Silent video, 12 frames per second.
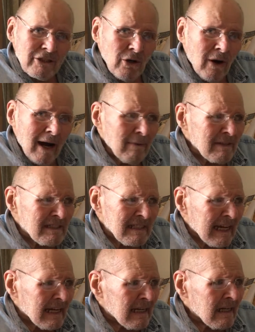so I would
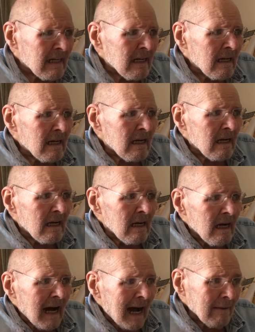say
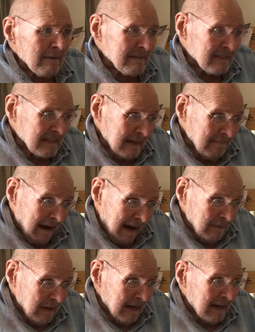
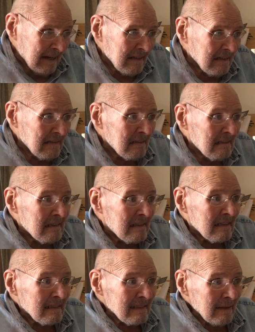my way,
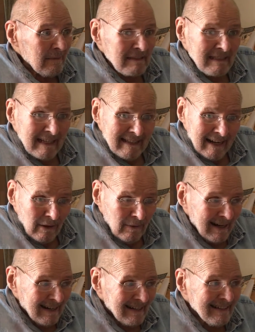they would say their
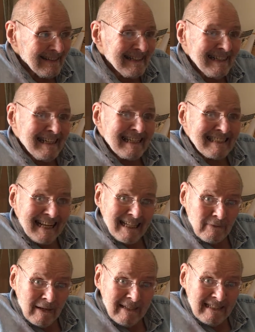way.
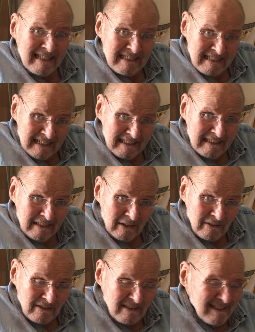That's why in the
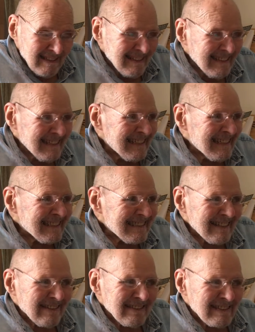encyclicals,
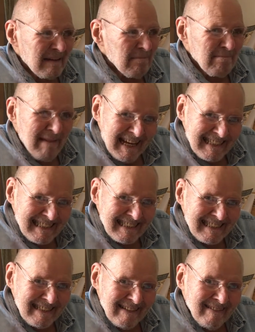there's a
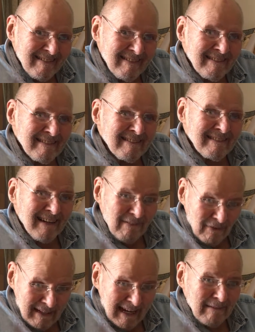mess of
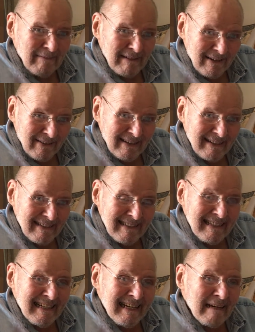vocabulary.
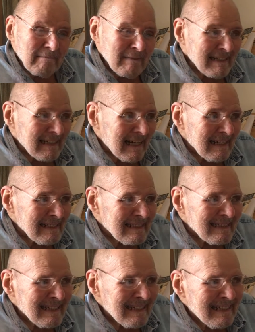Because